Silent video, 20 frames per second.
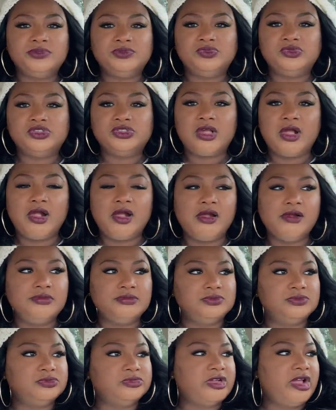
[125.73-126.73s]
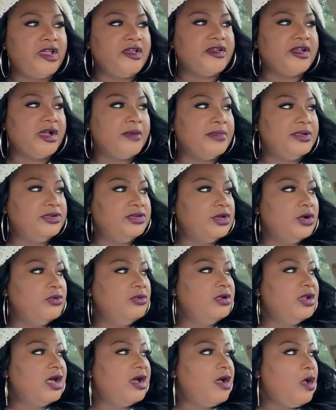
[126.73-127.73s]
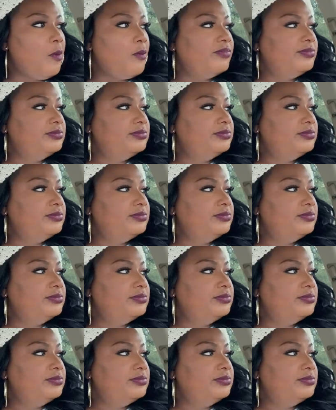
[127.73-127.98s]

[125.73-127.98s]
child, I ain't got my door locked.